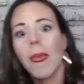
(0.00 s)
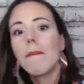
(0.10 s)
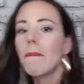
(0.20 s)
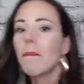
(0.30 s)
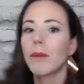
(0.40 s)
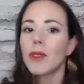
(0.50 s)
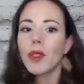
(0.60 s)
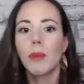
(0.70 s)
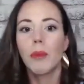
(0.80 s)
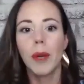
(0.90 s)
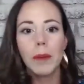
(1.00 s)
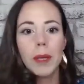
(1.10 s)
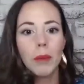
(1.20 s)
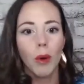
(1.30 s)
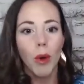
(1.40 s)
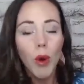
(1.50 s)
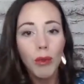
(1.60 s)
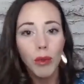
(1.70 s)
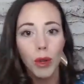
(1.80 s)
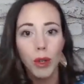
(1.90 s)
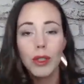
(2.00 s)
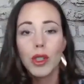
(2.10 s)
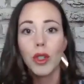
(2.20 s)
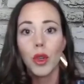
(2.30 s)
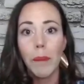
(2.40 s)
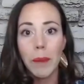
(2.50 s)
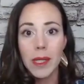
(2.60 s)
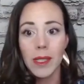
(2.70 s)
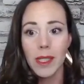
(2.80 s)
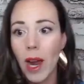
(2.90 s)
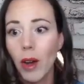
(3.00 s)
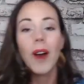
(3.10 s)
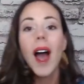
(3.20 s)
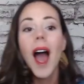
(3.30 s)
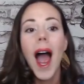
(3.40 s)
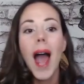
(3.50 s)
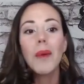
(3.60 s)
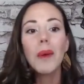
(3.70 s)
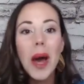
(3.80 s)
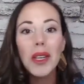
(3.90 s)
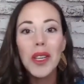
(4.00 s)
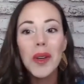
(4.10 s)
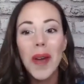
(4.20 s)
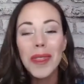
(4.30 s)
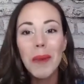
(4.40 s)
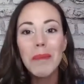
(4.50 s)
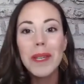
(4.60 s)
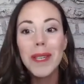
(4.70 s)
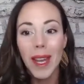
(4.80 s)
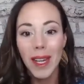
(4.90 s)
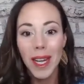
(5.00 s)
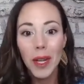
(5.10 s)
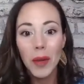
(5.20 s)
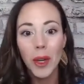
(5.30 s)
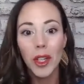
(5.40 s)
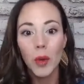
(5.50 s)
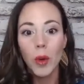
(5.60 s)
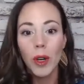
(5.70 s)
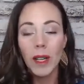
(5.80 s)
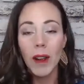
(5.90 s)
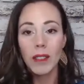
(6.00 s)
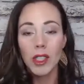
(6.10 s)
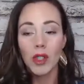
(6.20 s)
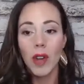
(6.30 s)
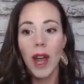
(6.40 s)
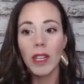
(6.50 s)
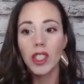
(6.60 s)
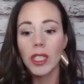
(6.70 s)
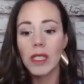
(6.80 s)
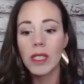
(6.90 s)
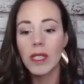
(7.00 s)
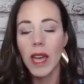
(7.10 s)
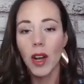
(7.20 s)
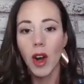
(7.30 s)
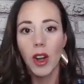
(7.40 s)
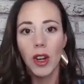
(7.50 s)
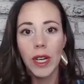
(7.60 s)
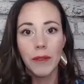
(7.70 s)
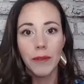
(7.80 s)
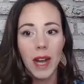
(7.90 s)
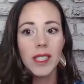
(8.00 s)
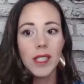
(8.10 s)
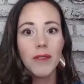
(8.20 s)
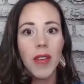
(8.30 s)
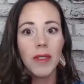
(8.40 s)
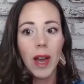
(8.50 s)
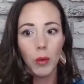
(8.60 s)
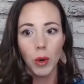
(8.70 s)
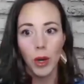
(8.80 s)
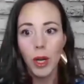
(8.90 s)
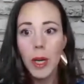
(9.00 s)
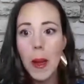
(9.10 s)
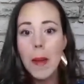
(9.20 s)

to bring people over to your business profile. I will tell you, in the beginning, when you're working on strategies that are effective and that work,